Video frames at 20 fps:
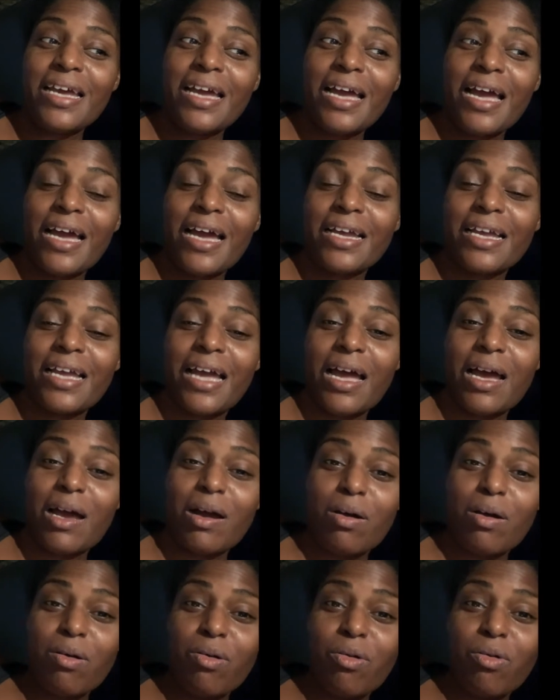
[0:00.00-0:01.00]
I got
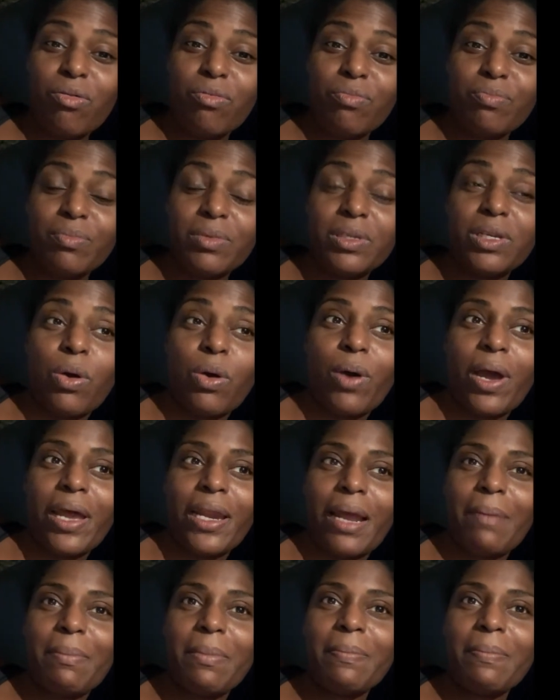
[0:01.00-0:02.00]
home. No, and
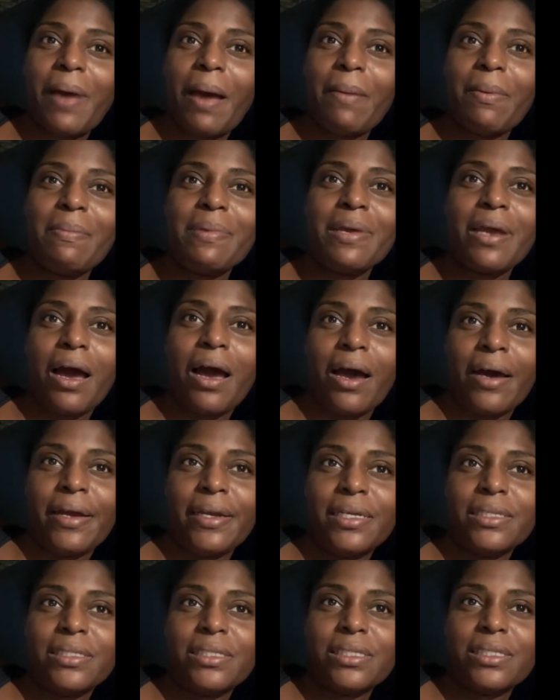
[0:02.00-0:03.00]
I'm gonna be
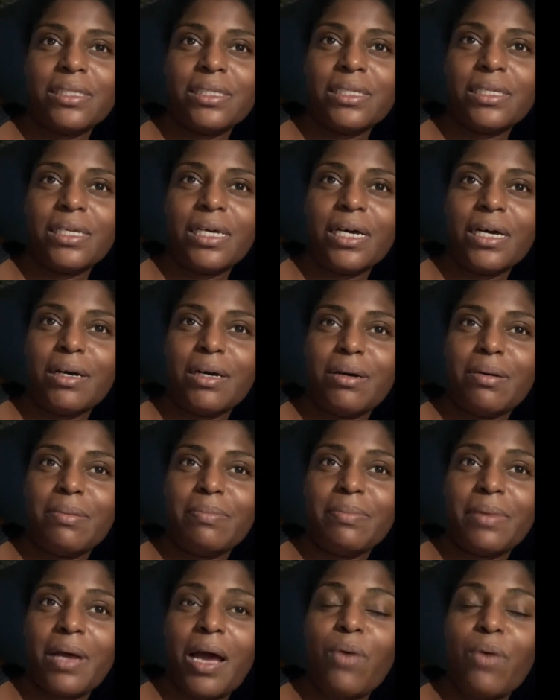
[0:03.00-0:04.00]
honest.
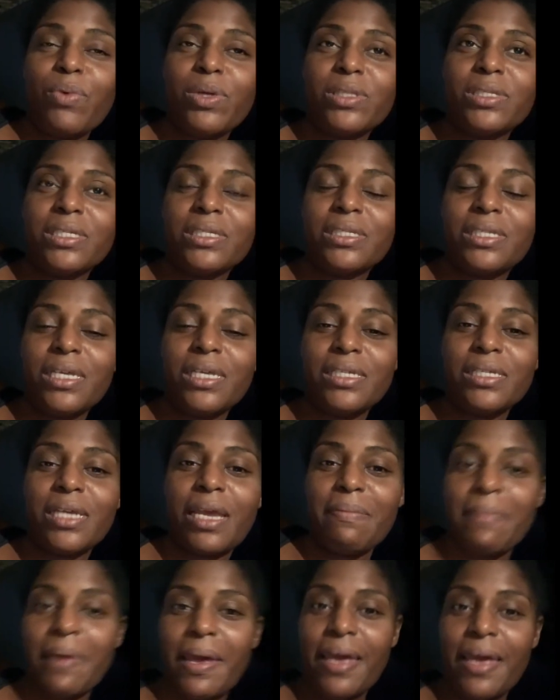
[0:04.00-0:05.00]
I went to TJ
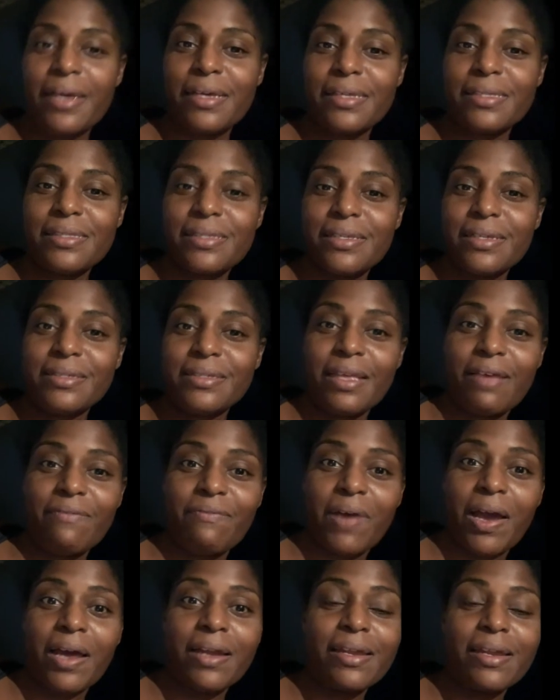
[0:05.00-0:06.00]
Maxx because they
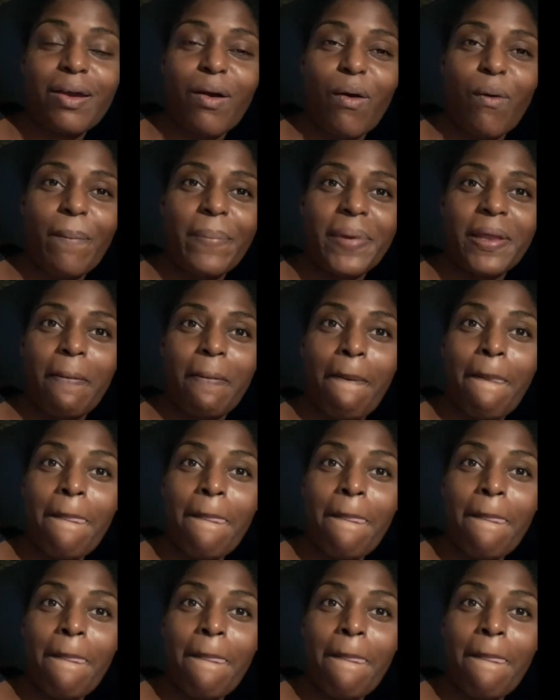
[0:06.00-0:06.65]
finally opened.